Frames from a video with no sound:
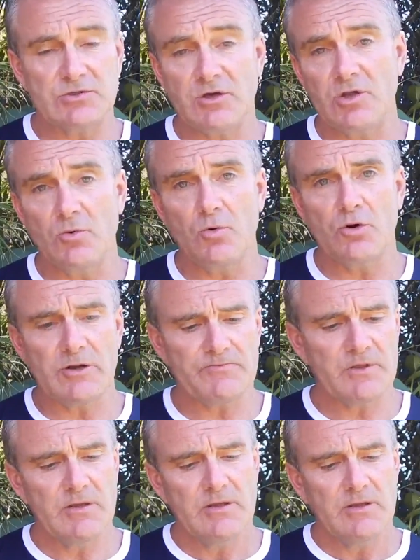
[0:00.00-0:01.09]
like your water,
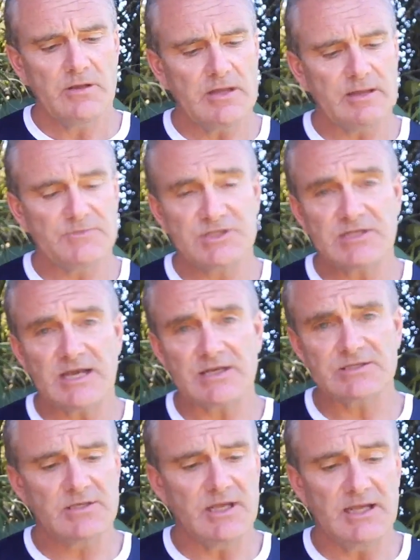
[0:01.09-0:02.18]

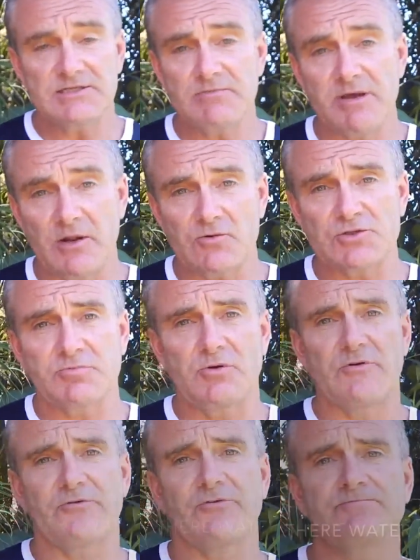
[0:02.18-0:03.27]
snacks, and some medical
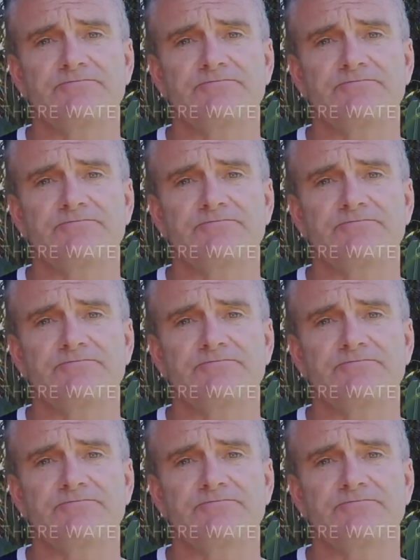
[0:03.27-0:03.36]
supplies.